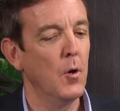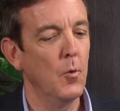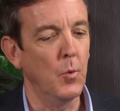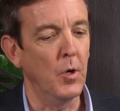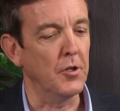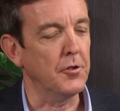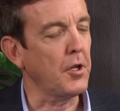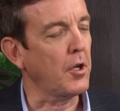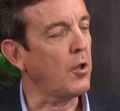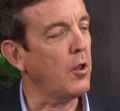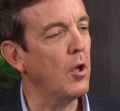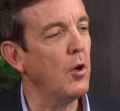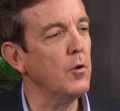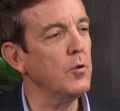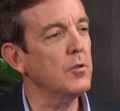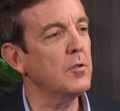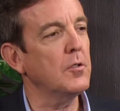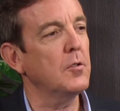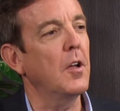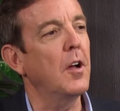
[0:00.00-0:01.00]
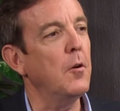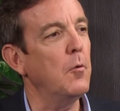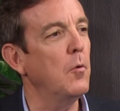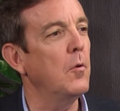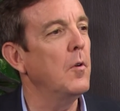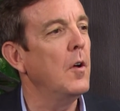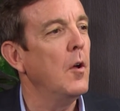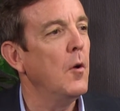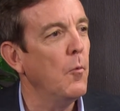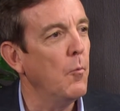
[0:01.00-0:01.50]
Well, to close,
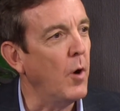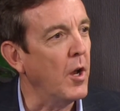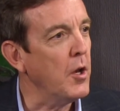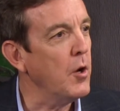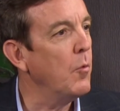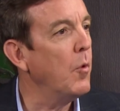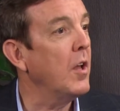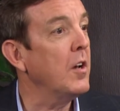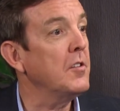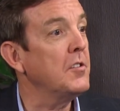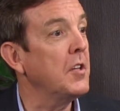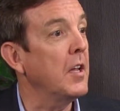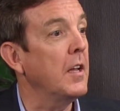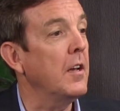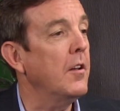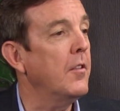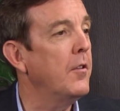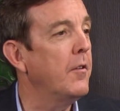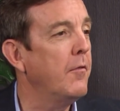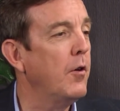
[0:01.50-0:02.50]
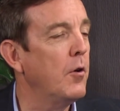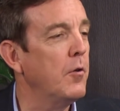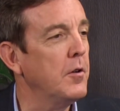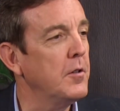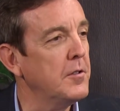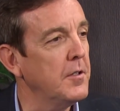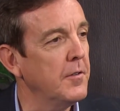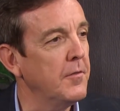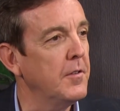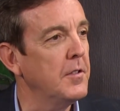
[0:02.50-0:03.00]
what do you want to say to the
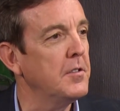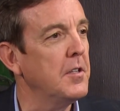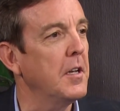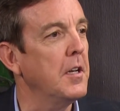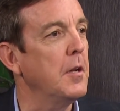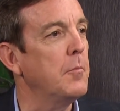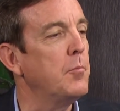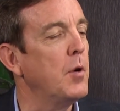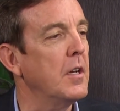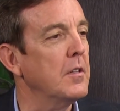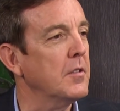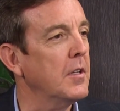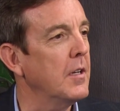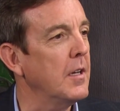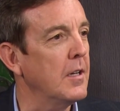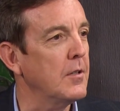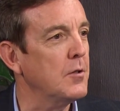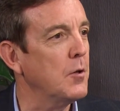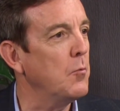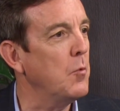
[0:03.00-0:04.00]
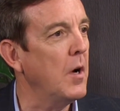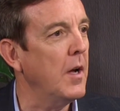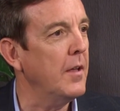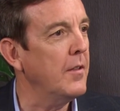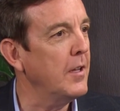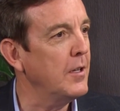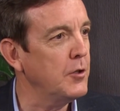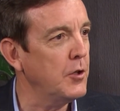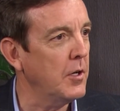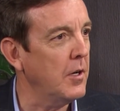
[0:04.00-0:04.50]
voters of the city of Prescott as to why
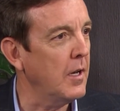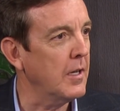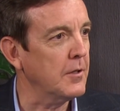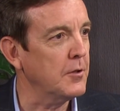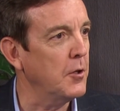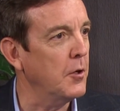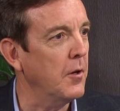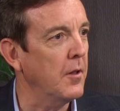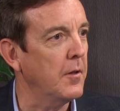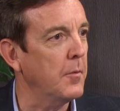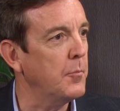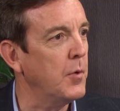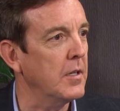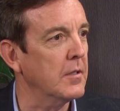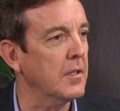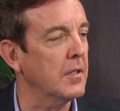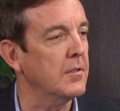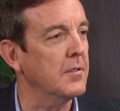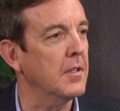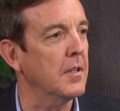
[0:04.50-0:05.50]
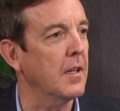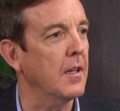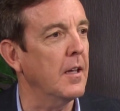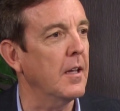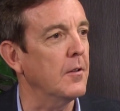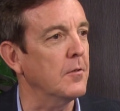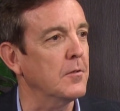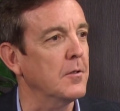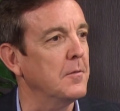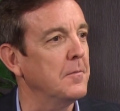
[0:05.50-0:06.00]
they should elect you to the Prescott City
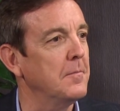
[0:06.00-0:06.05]
Council?